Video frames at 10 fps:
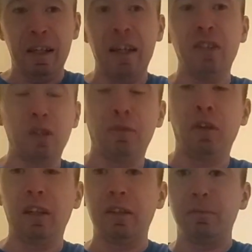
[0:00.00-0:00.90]
in the top
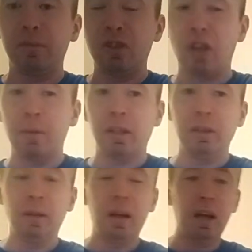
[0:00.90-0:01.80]
flight in Germany.
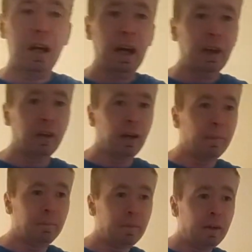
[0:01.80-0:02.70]

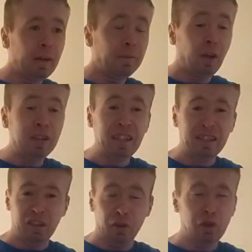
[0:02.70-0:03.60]
And first
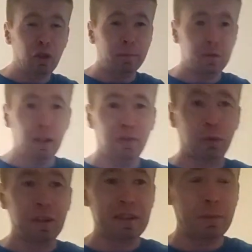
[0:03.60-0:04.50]
season they were top till after
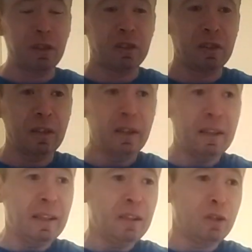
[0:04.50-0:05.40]
Christmas.
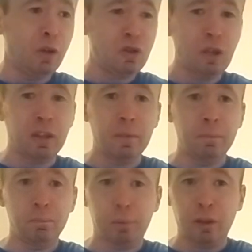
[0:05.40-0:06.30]
Top striker
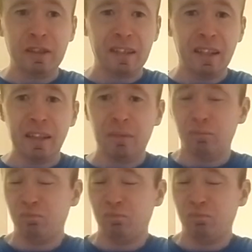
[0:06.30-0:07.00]
broke his leg.